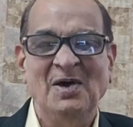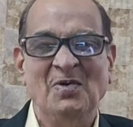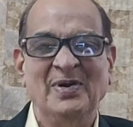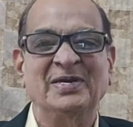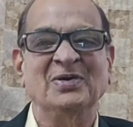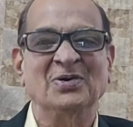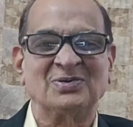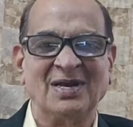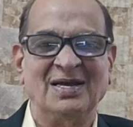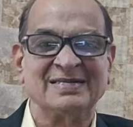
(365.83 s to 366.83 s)
video
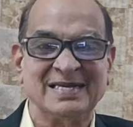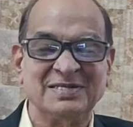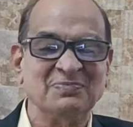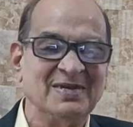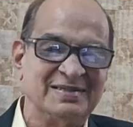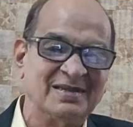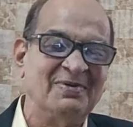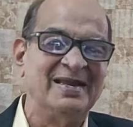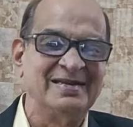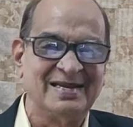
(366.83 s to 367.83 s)
classes with the
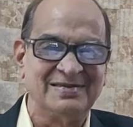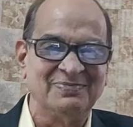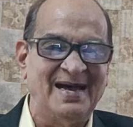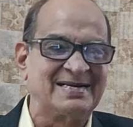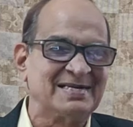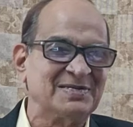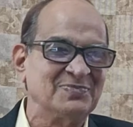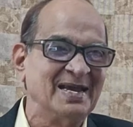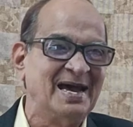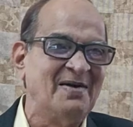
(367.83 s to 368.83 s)
various factors
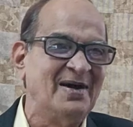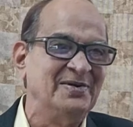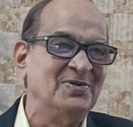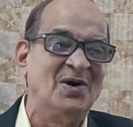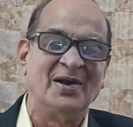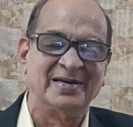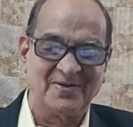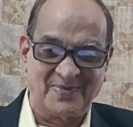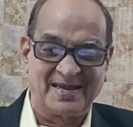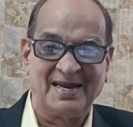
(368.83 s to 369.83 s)
we have, I know are
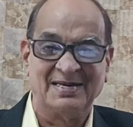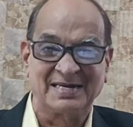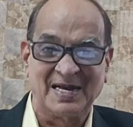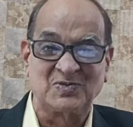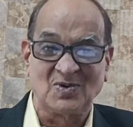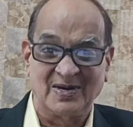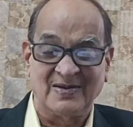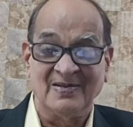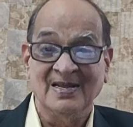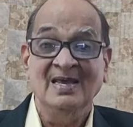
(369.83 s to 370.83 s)
difficult actually.